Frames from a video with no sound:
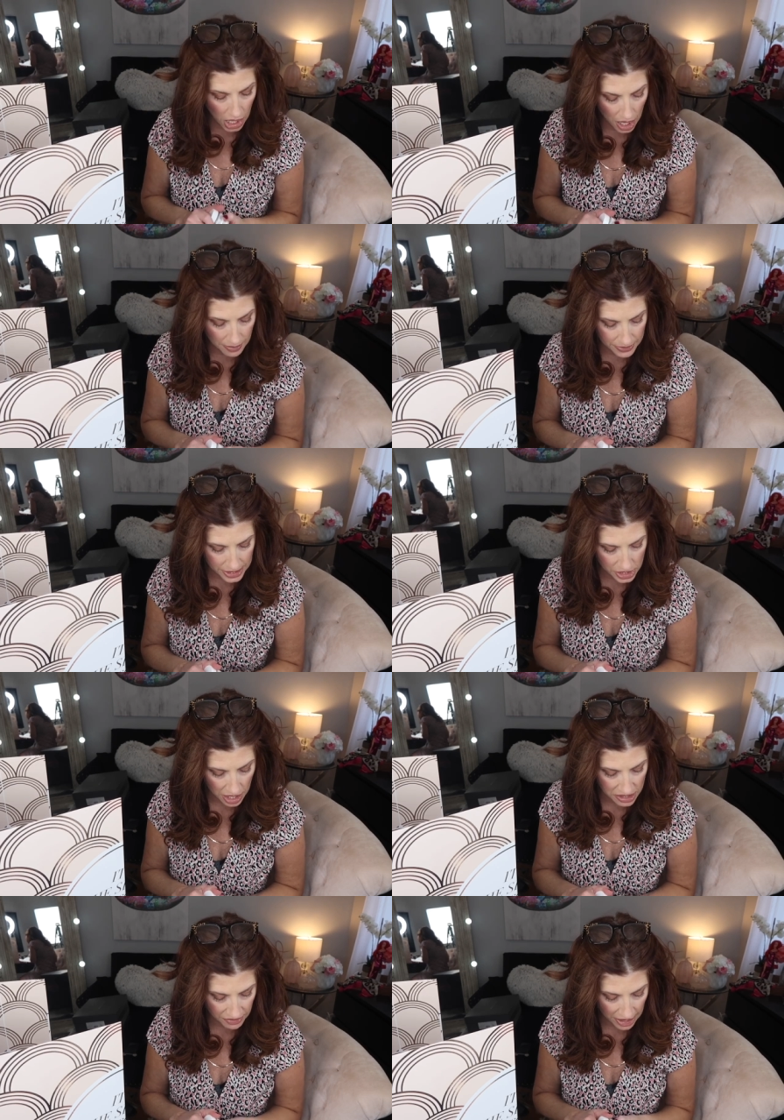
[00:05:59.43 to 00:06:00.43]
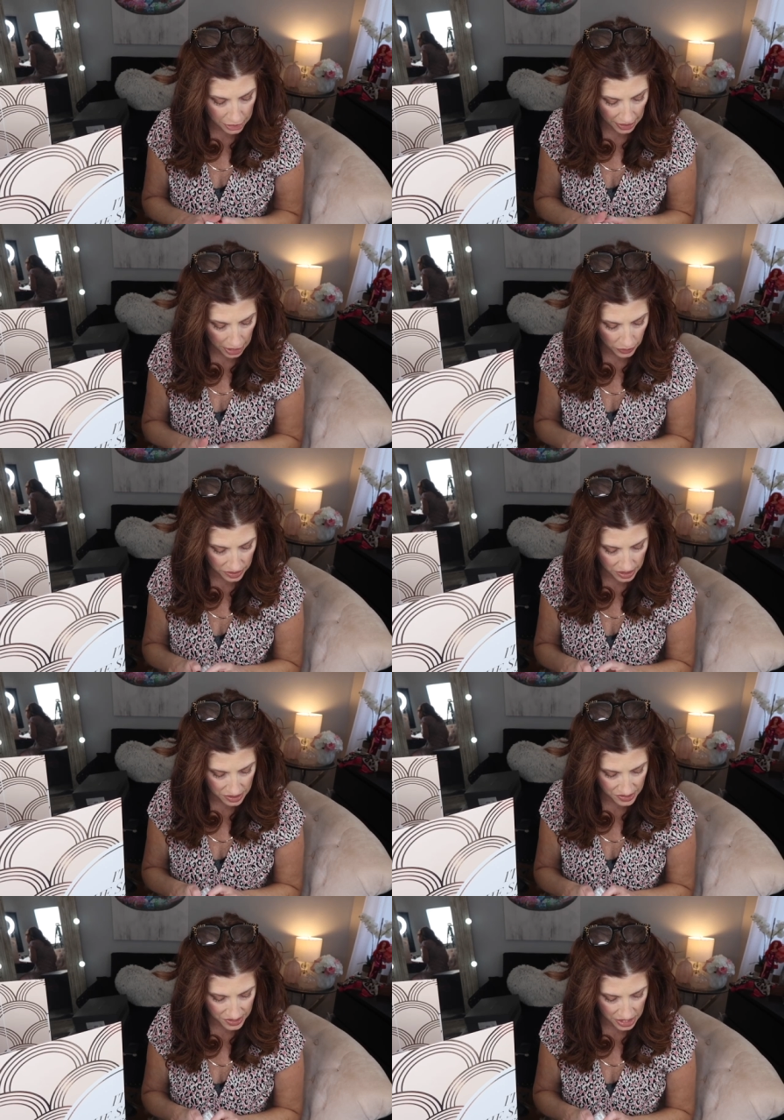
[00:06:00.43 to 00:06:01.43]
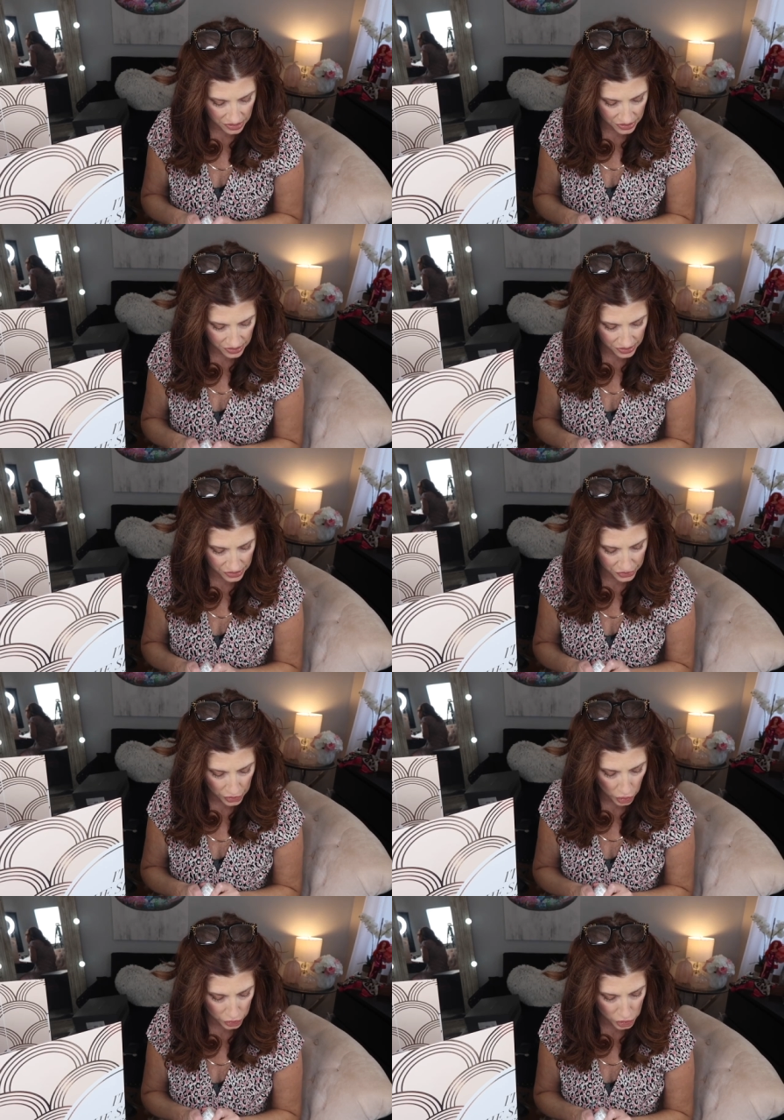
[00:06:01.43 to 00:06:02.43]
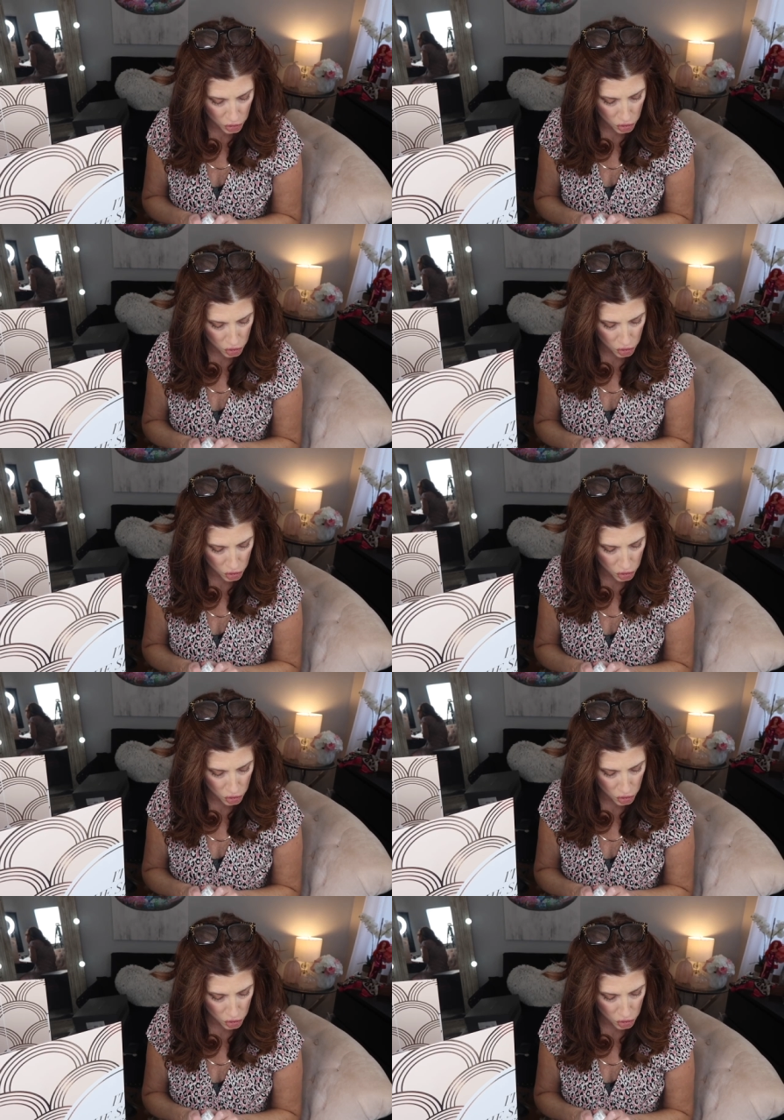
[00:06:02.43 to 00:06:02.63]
Detoxify your hair with this sea salt